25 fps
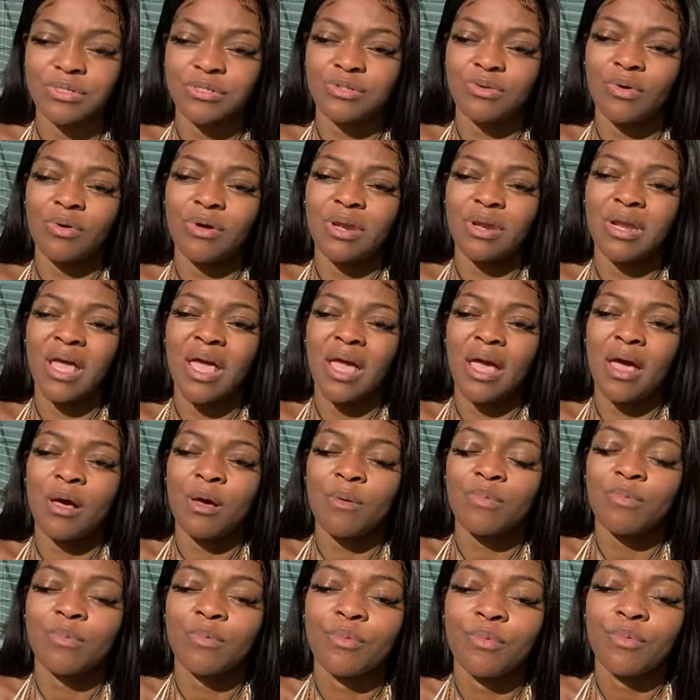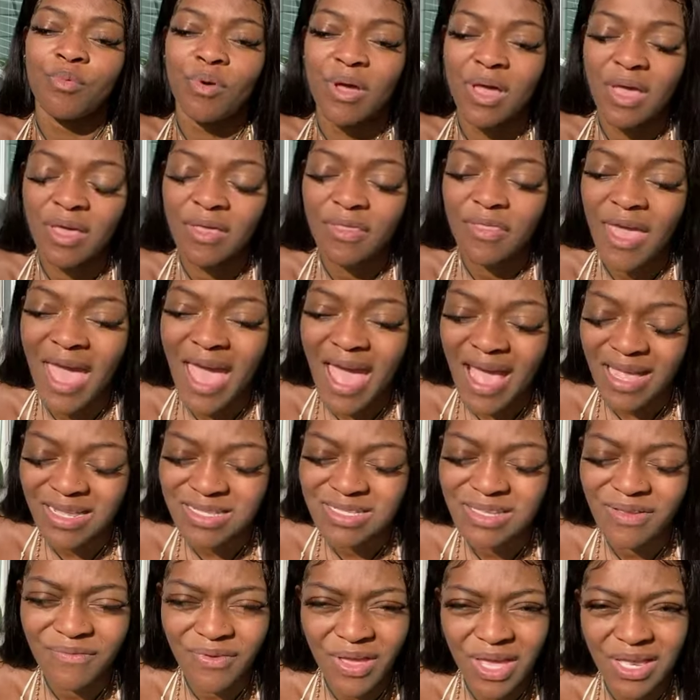It's going to help with
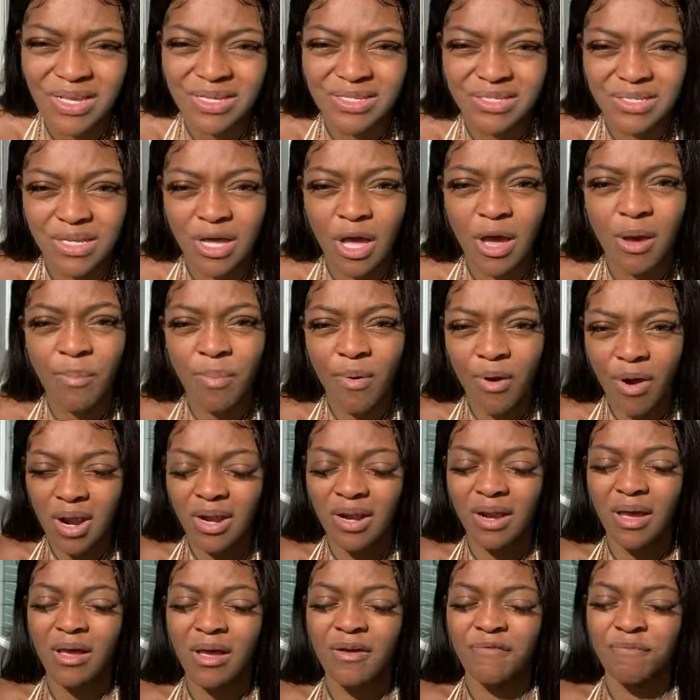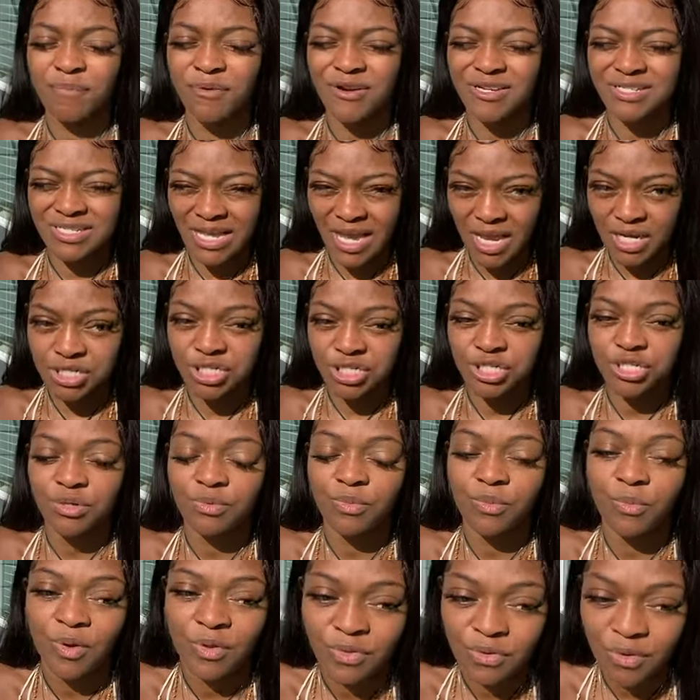activating a part of
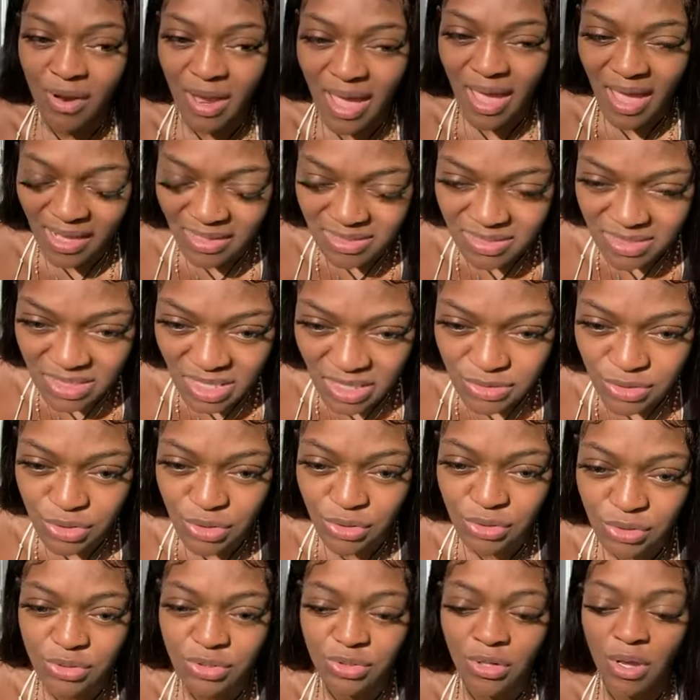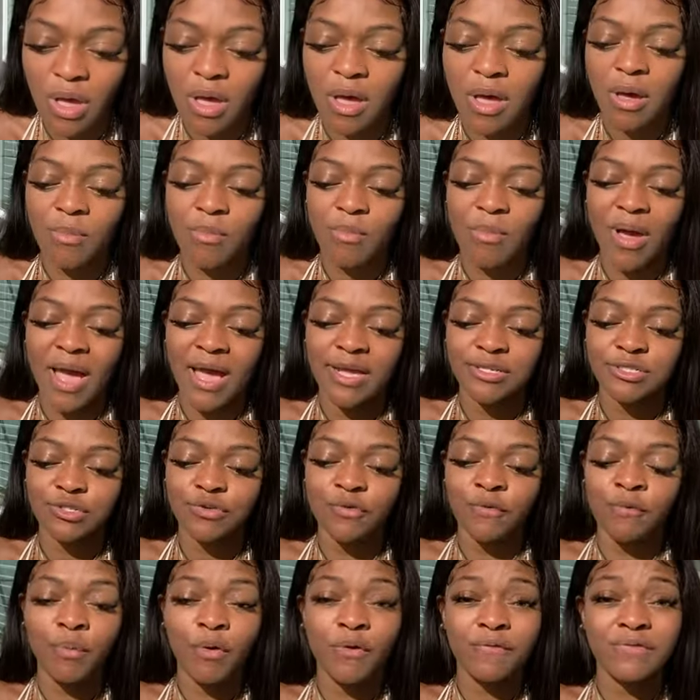protection with your ancestors as
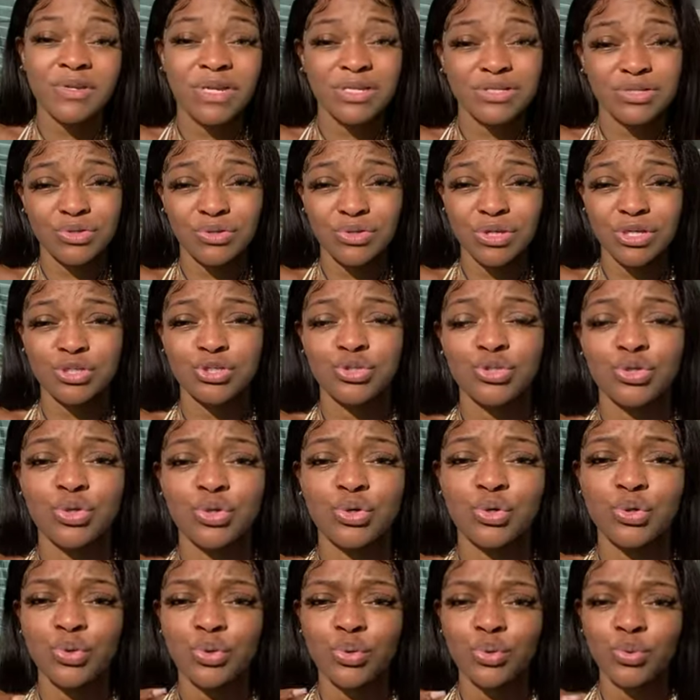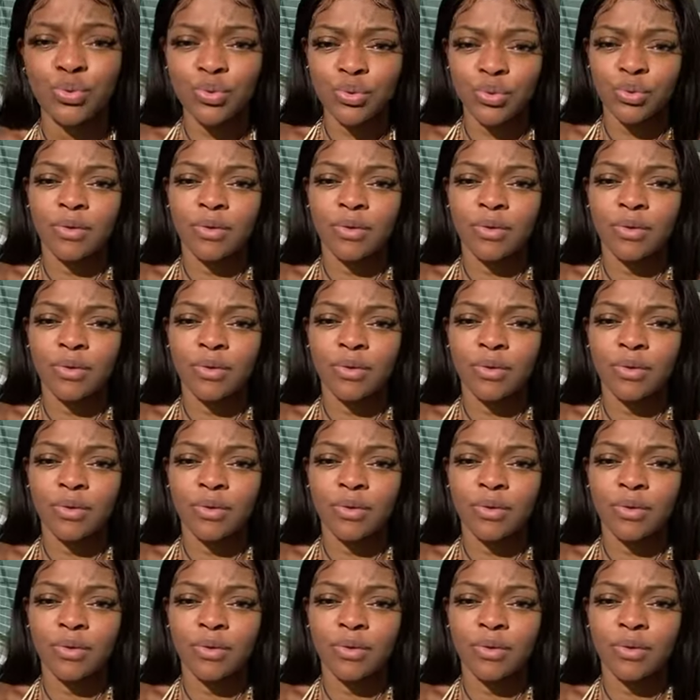you've moved into this new